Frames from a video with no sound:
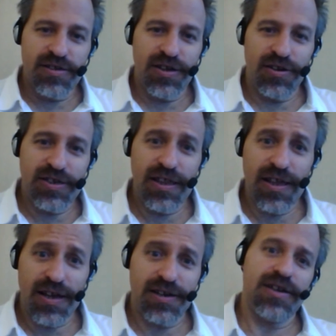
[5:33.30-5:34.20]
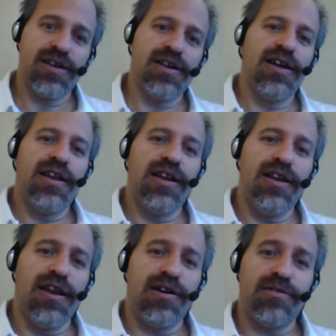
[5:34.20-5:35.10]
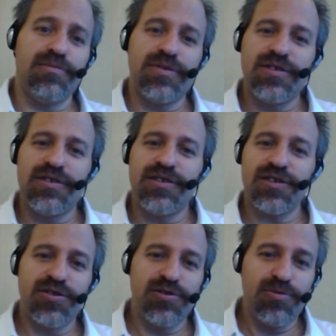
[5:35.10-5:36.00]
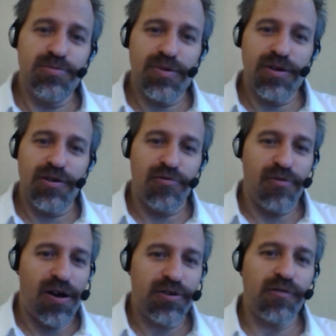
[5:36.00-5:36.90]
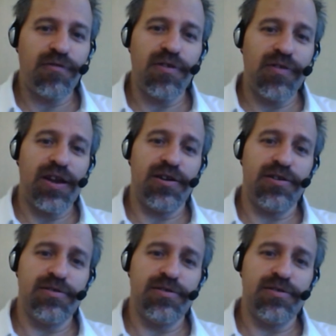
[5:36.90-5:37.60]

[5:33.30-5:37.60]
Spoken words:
you see that? Now, just to round off the video,